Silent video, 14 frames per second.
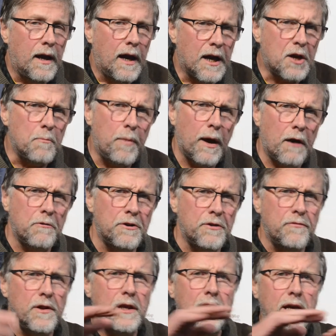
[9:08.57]
and
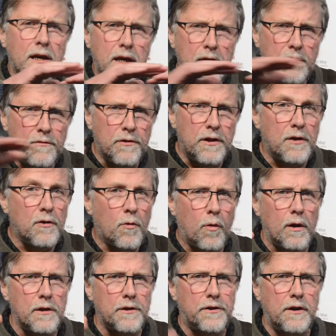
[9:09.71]
comparatively even in
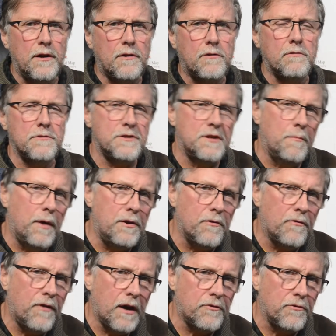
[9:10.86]
quality across the
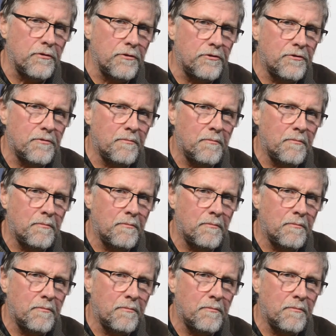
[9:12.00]
manufacturers.